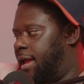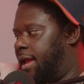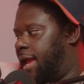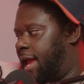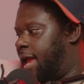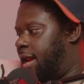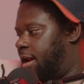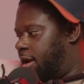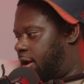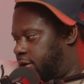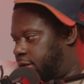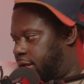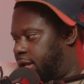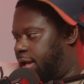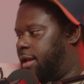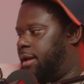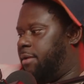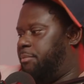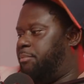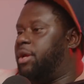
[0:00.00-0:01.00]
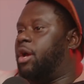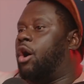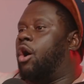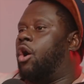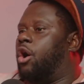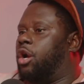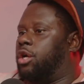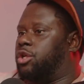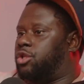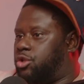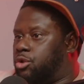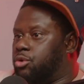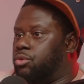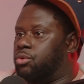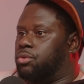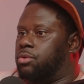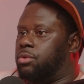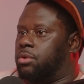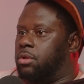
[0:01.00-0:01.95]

and I and be an artist too.